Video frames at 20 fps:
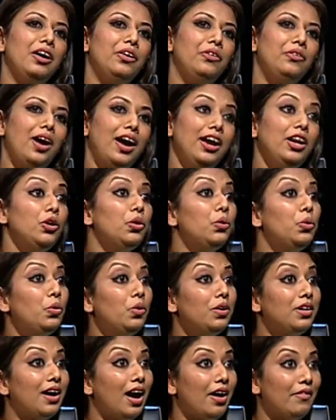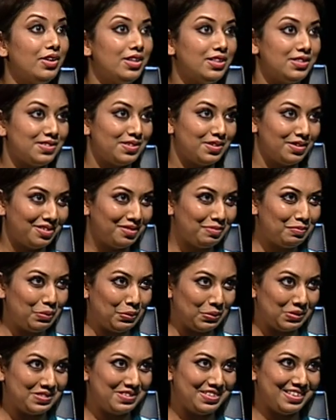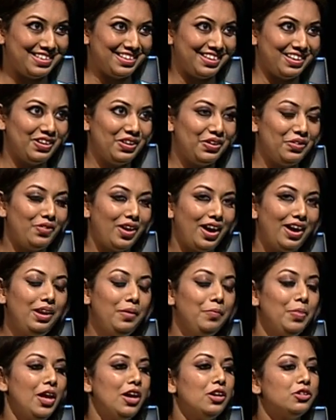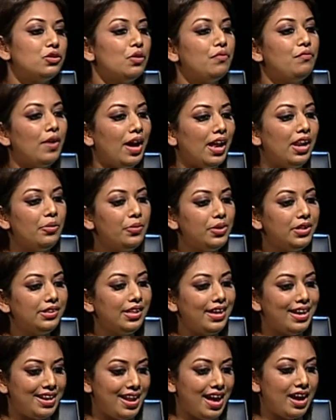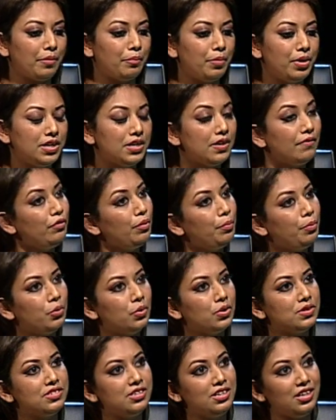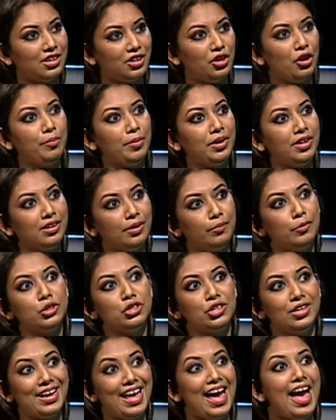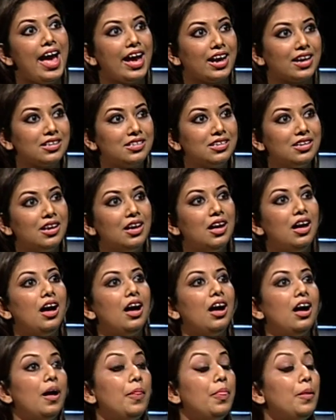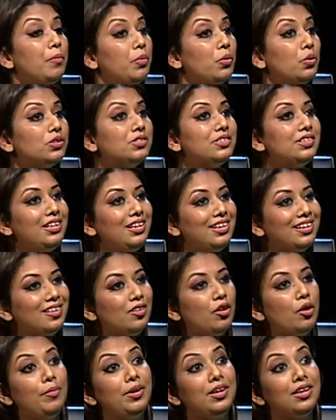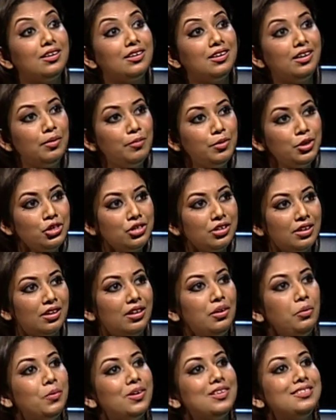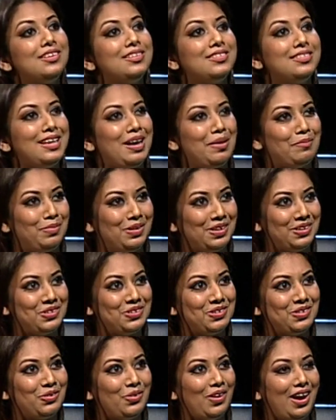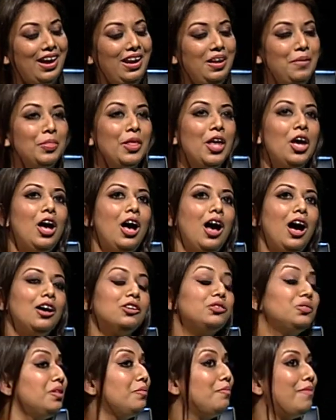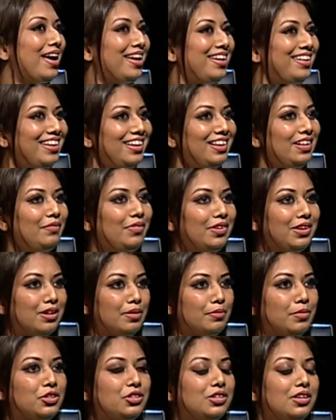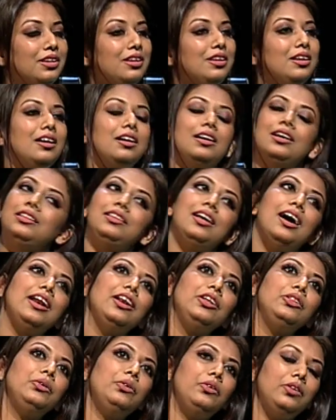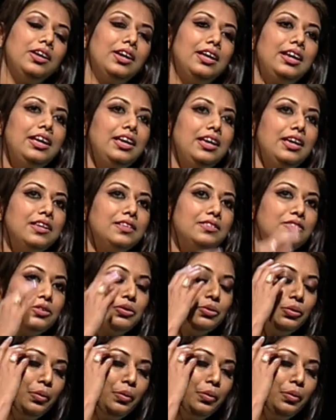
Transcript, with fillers: right, who governs Port City, right? So following the enactment of the Port City Economic Commission Act, the Port City Economic Commission was established, right? So the mandate of the commission, Tharindu, really is